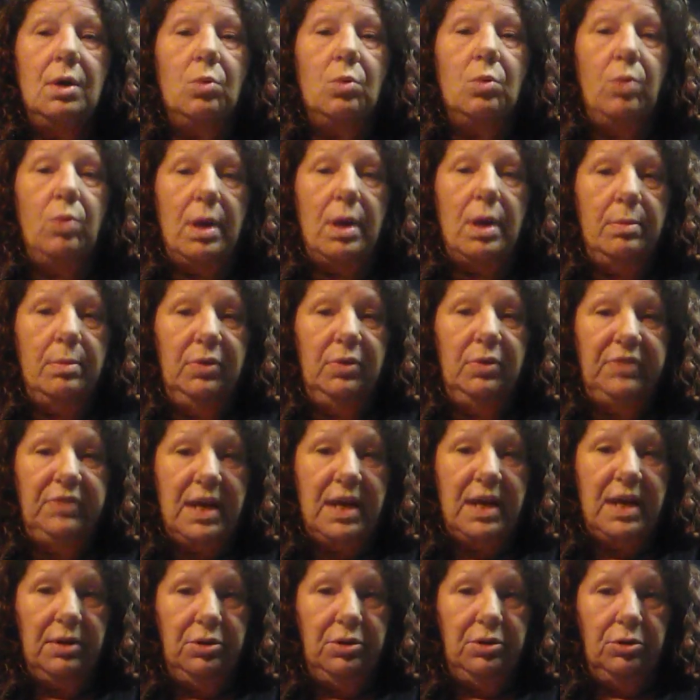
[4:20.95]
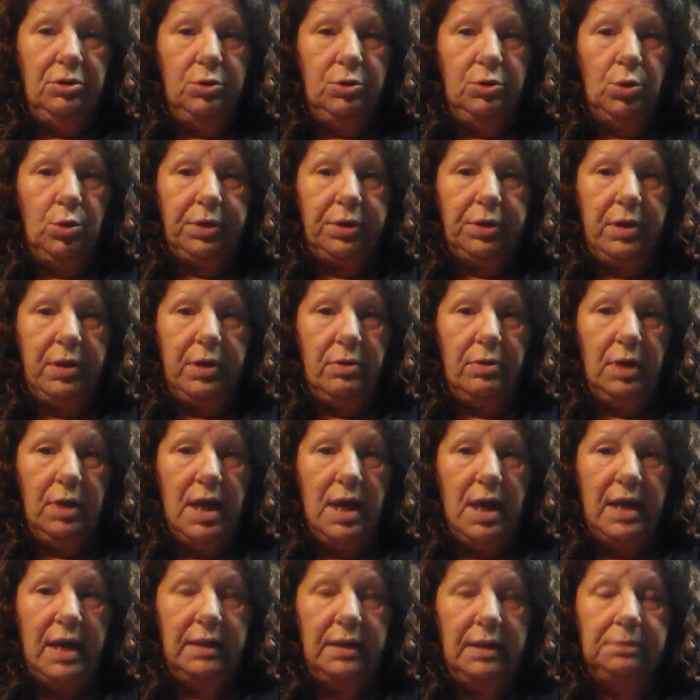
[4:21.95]
When I moved down here to North
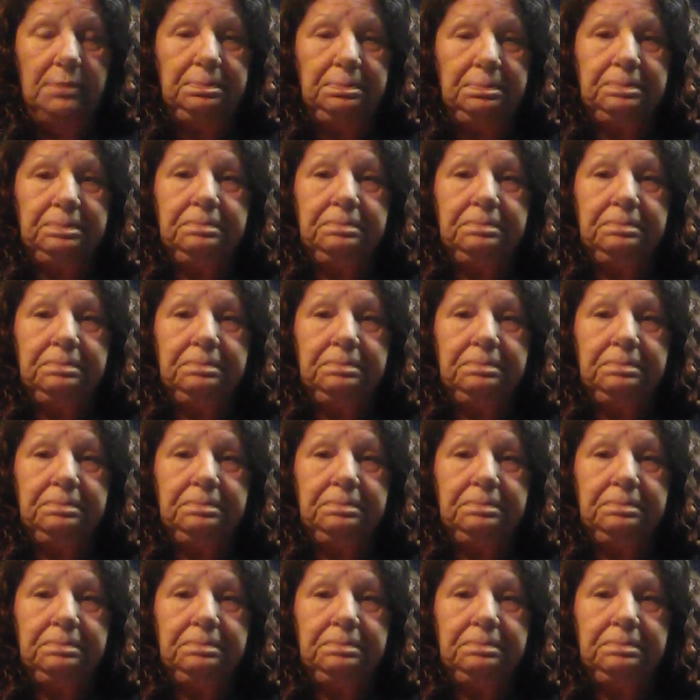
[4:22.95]
Carolina,